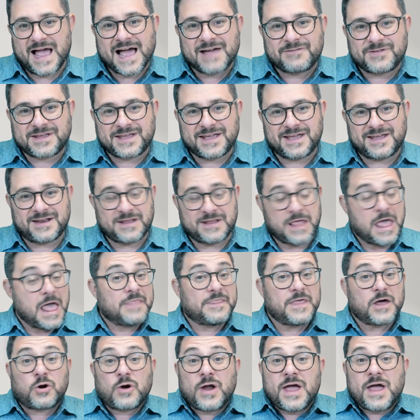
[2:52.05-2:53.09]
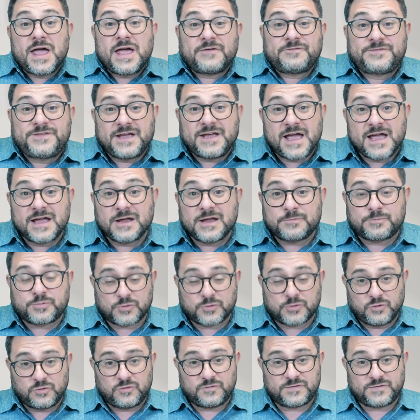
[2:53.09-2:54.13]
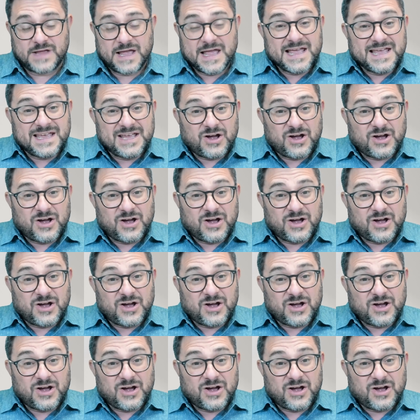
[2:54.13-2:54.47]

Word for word: advocated, that are FDA approved,